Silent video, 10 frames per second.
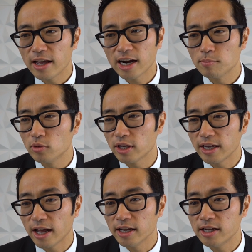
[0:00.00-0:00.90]
and I'm
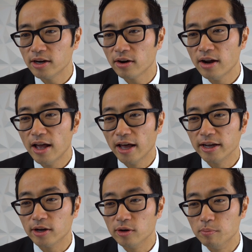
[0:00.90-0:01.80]
looking at it here and
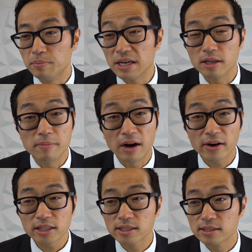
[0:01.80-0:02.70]
I go to B the
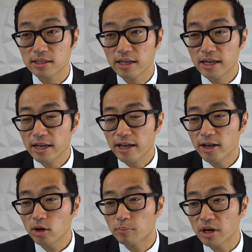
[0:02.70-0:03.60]
merits,
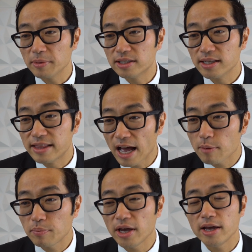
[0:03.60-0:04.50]
it'll bring me to
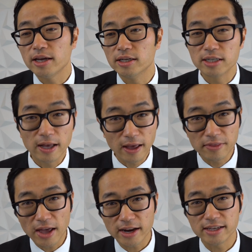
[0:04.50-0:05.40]
that page
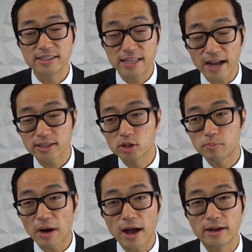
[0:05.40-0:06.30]
and that exact
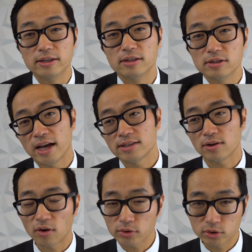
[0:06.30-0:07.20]
spot that's
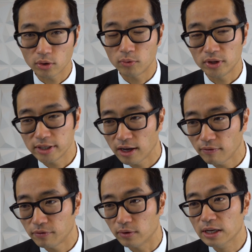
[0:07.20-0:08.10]
also really
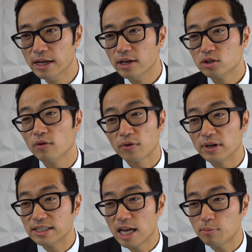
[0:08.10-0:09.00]
helpful. So for
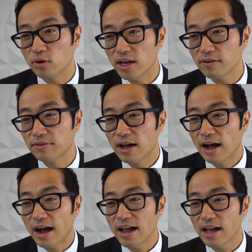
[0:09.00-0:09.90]
example, if
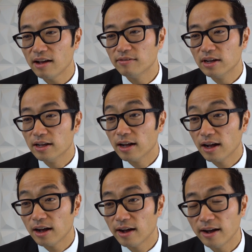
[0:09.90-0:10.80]
I have
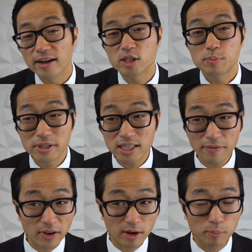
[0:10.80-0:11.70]
uh, a
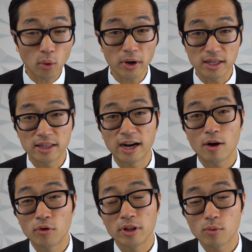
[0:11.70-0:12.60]
specific point that
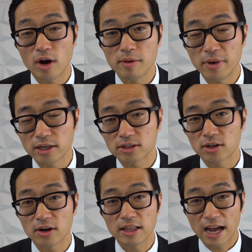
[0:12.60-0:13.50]
I really want to make
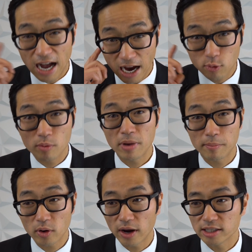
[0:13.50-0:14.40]
sure that I
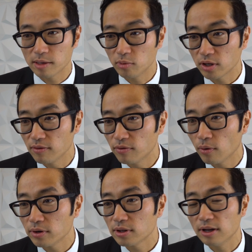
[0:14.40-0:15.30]
remember as I'm looking
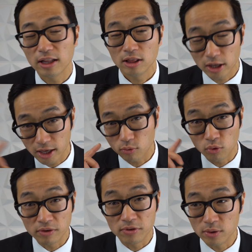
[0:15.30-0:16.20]
forward, look at
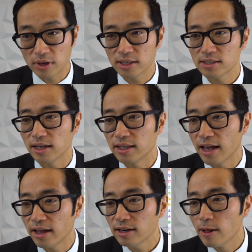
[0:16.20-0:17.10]
reviewing this
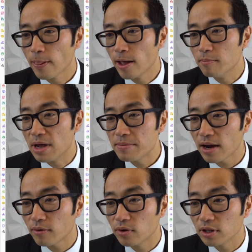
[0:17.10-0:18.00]
again.
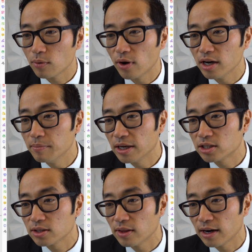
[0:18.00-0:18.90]
Maybe I really want to make
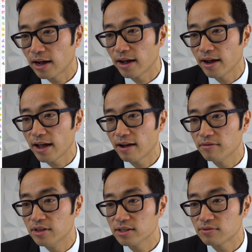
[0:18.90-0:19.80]
sure that I
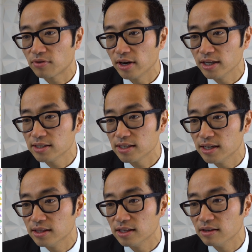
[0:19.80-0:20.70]
have this phrase
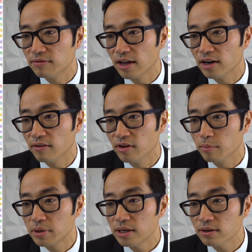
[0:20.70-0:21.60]
in the event of an
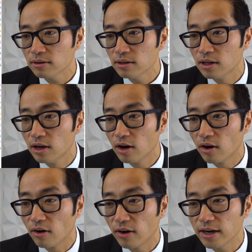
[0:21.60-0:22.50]
appeal,
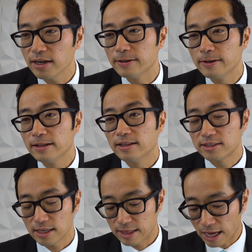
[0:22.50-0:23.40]
right?
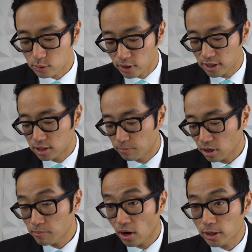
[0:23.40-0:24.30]
Let's say that's what I need to
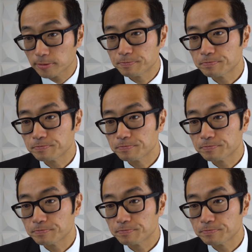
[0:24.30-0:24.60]
bookmark,